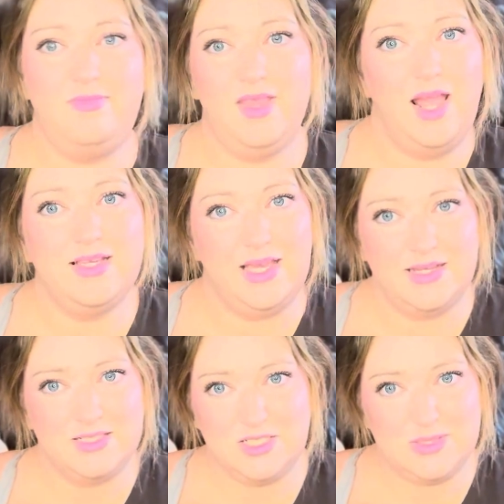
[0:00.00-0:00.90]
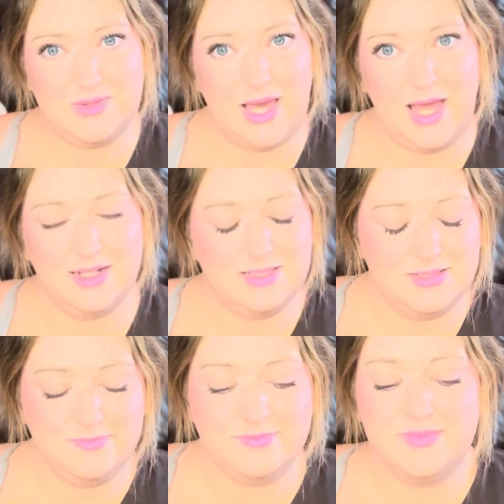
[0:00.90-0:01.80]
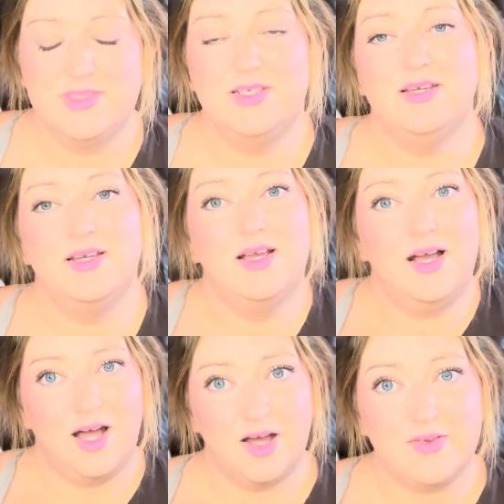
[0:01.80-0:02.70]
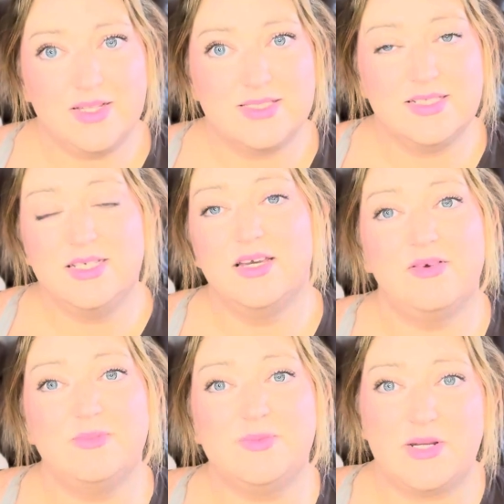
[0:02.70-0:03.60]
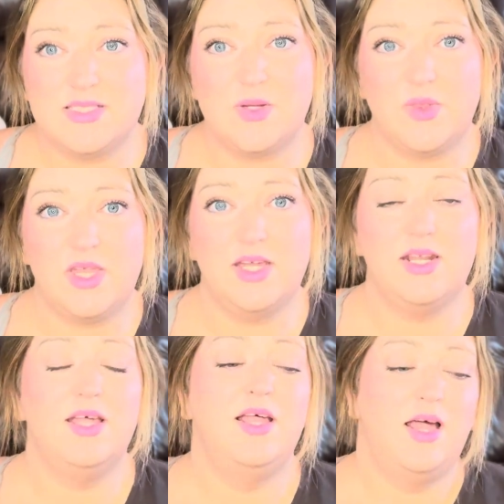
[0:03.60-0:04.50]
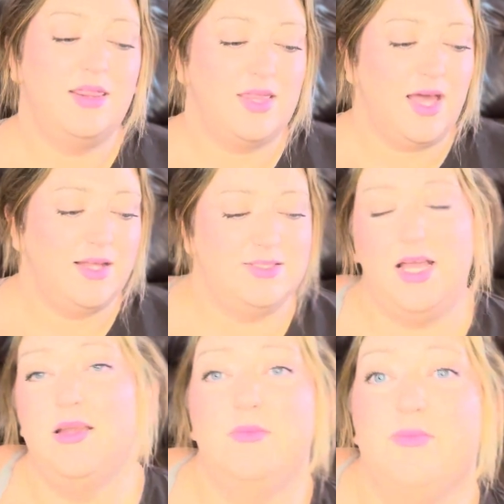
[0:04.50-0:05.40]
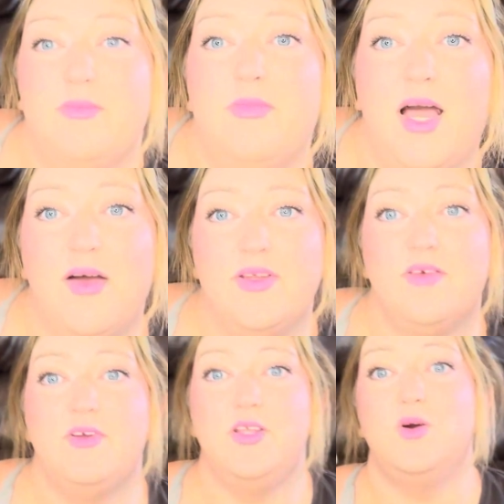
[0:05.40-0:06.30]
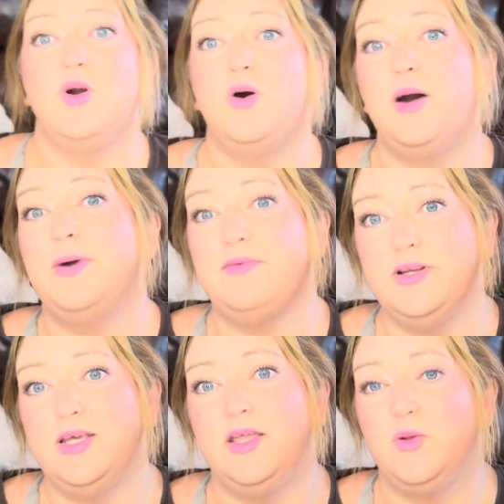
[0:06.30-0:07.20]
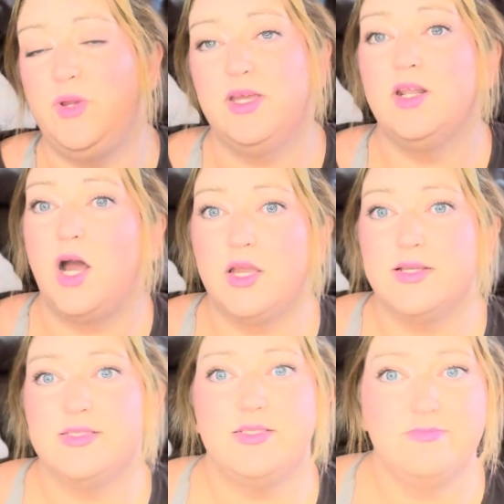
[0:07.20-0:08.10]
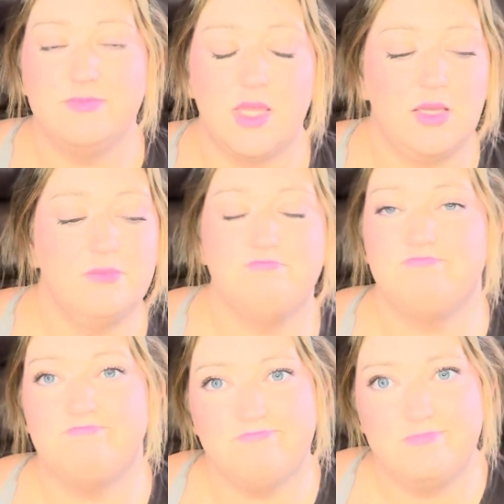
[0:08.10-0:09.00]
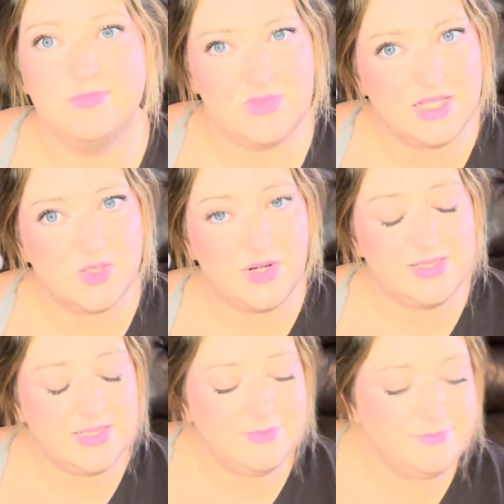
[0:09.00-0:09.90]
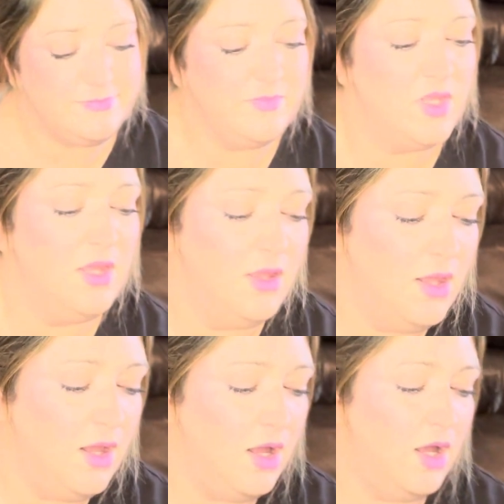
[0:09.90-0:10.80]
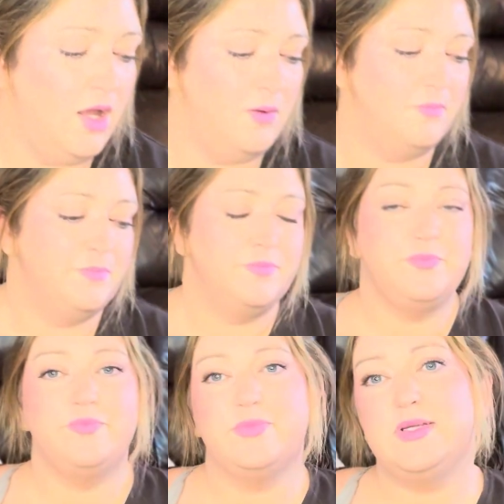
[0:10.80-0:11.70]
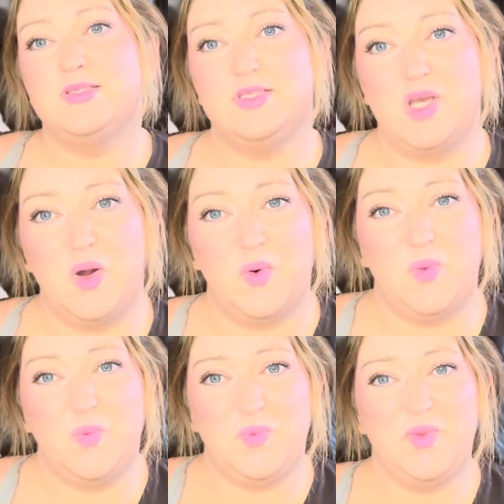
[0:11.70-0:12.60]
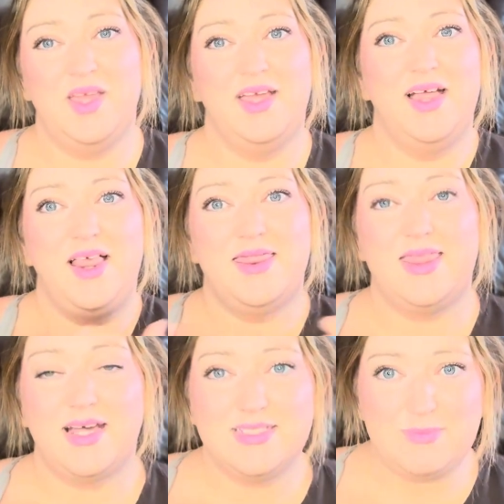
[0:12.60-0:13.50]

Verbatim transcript: I can't do that, obviously, if I'm spread so thin that I'm having a video go up every day of the week in August. Like, that's crazy. Um, so that is